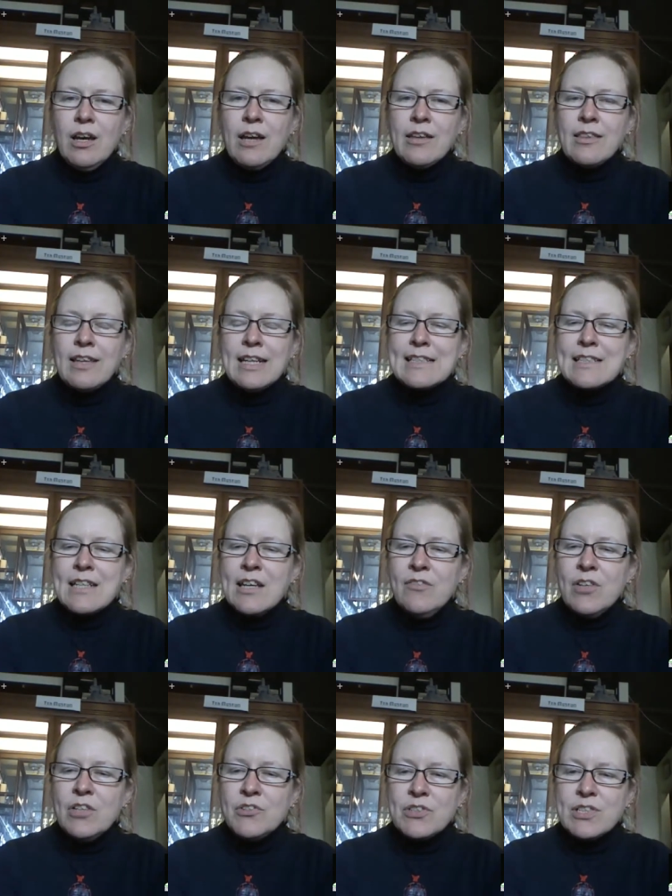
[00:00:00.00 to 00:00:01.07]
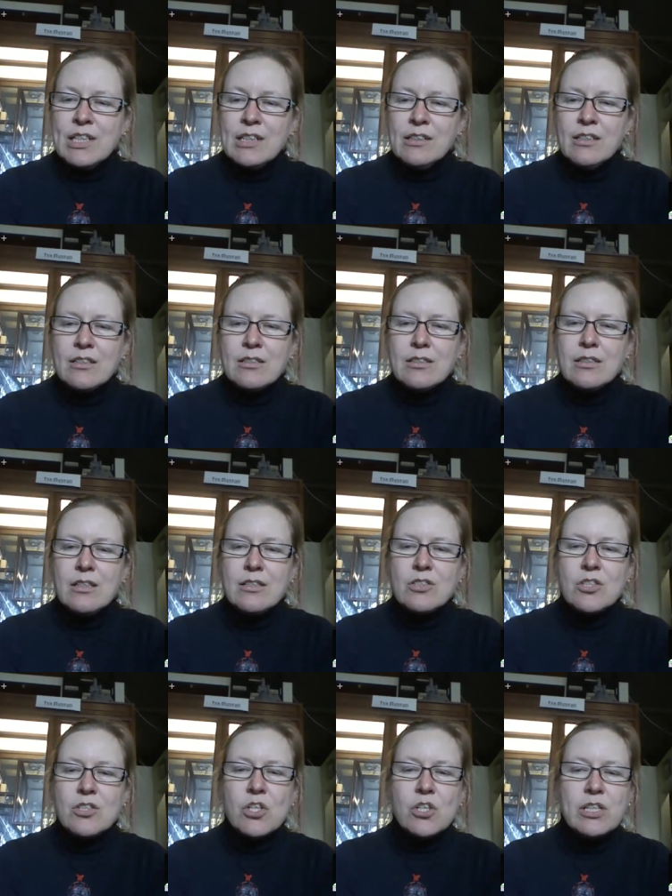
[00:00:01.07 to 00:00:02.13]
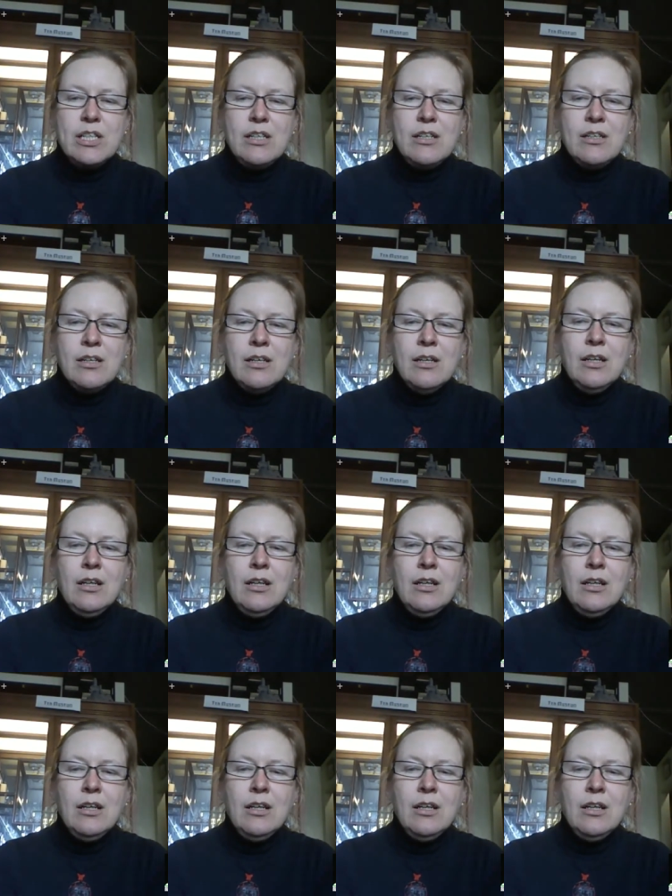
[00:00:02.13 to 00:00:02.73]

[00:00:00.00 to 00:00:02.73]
I think it's kind of interesting that Turkey